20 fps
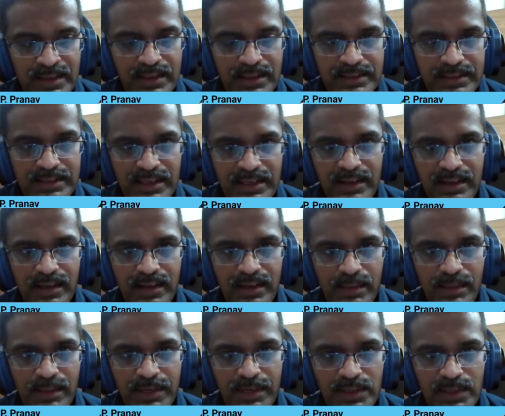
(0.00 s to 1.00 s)
Then
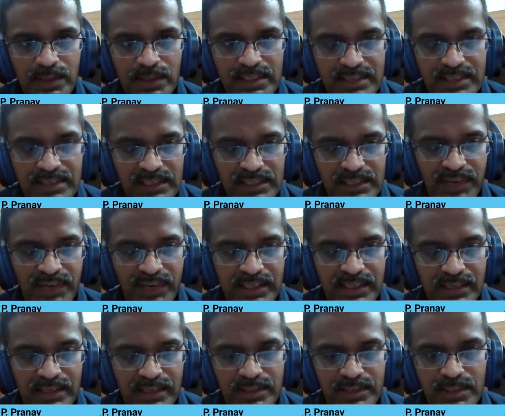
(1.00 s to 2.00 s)
coming to the stress
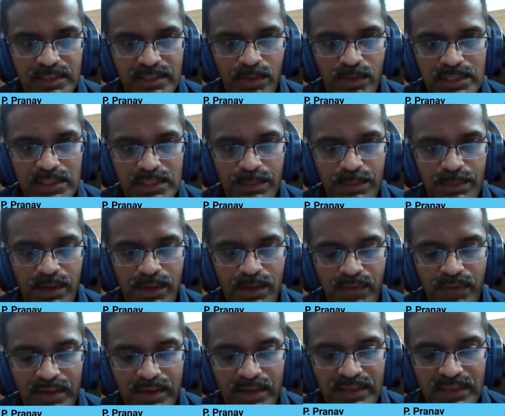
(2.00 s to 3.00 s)
factor, it's the most
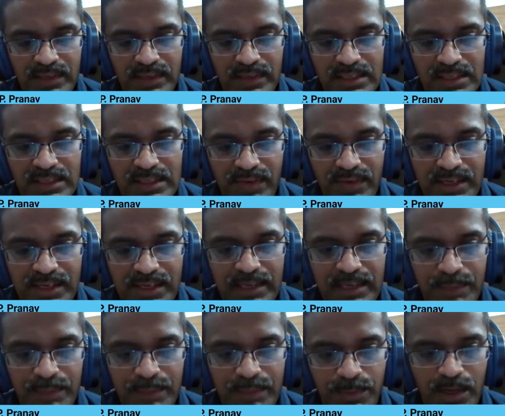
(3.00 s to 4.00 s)
important factor which is affecting
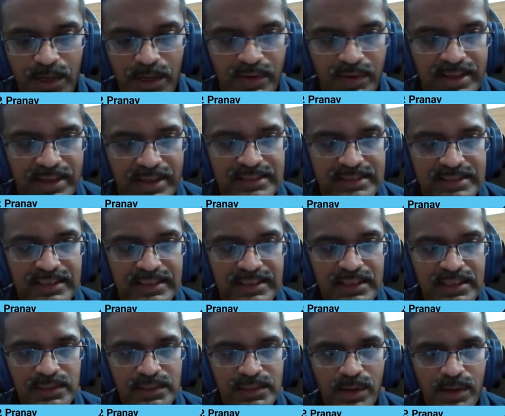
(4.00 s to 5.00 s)
people nowadays.
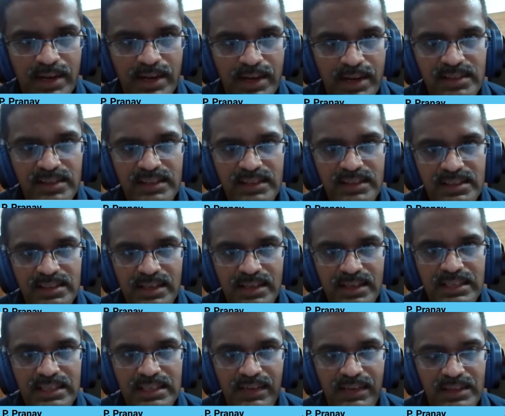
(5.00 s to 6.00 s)
So reducing the
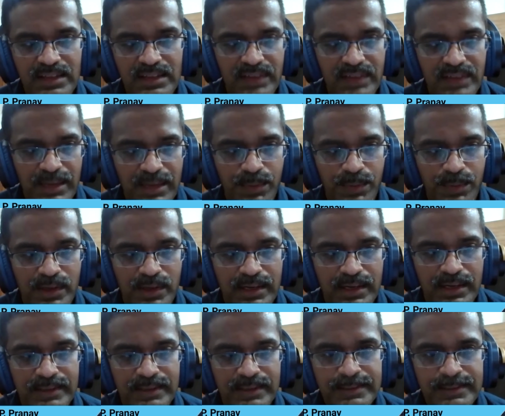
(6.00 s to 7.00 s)
stress level is very important.
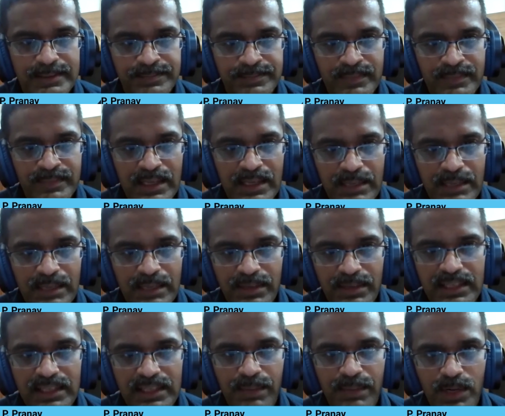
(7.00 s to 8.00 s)

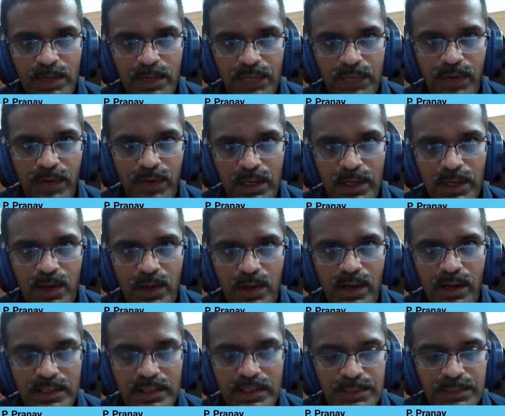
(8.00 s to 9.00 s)
Limit the amount of alcohol
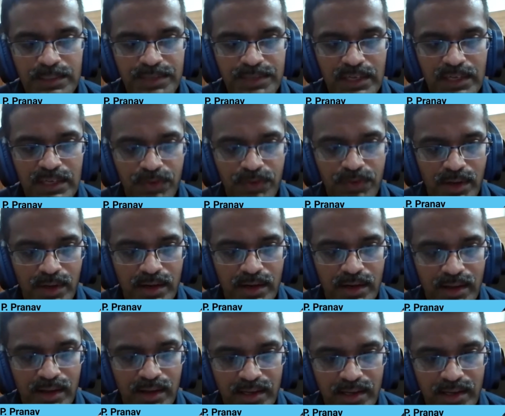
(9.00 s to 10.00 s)
consumption if you are
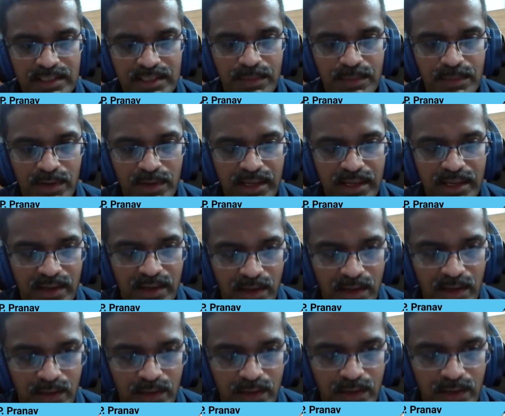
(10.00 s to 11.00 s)
accustomed to taking
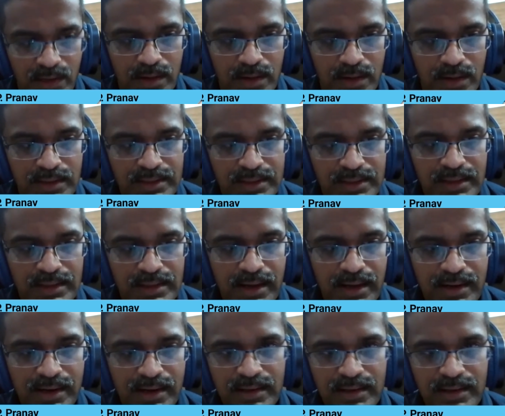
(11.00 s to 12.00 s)
alcohol.
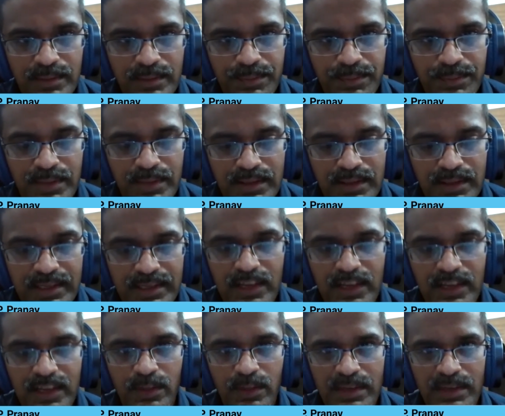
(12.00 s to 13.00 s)
And take
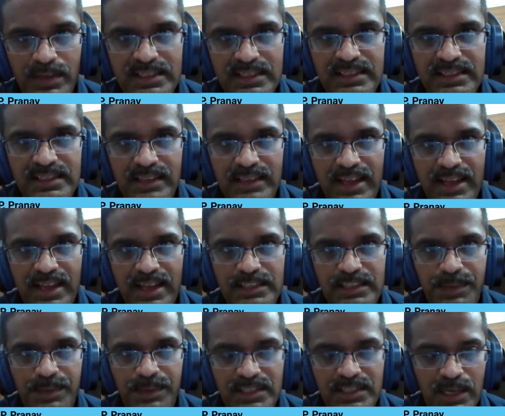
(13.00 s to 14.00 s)
your medicines as
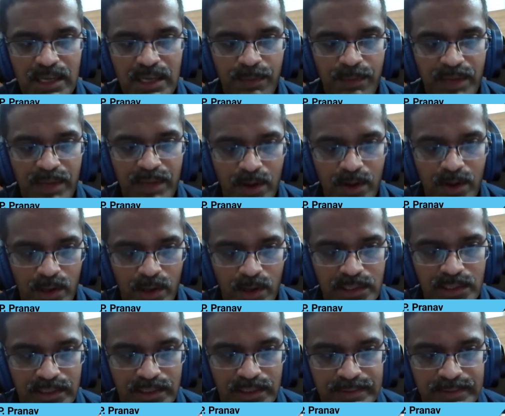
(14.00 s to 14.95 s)
prescribed by your doctor.